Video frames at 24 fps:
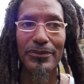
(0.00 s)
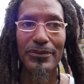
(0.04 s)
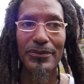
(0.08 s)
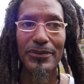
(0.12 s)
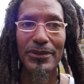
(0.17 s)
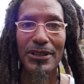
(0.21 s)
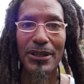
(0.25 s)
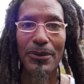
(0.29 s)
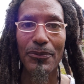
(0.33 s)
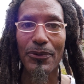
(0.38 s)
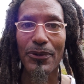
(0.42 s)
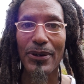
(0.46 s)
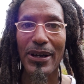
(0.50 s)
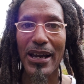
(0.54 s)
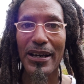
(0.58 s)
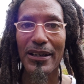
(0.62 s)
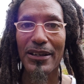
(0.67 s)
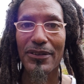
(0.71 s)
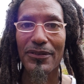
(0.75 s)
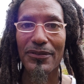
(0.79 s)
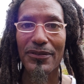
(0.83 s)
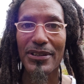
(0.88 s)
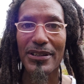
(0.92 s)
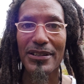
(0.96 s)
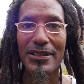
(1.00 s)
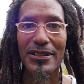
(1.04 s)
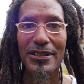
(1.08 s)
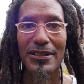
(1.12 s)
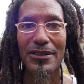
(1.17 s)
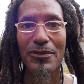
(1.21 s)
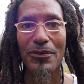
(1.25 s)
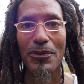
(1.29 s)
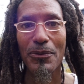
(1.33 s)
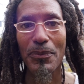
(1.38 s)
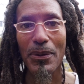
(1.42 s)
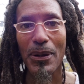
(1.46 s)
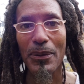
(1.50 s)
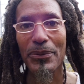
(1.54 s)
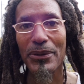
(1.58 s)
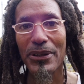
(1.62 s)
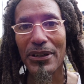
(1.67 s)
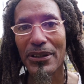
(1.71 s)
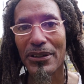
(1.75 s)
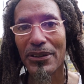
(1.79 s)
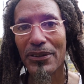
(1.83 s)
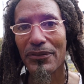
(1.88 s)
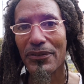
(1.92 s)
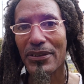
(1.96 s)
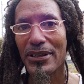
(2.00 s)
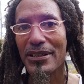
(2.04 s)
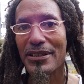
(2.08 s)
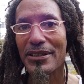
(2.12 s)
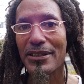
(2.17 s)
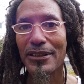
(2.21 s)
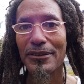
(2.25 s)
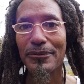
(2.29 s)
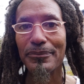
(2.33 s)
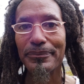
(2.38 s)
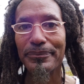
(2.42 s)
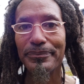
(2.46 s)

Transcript: Democratic convention, Republican convention.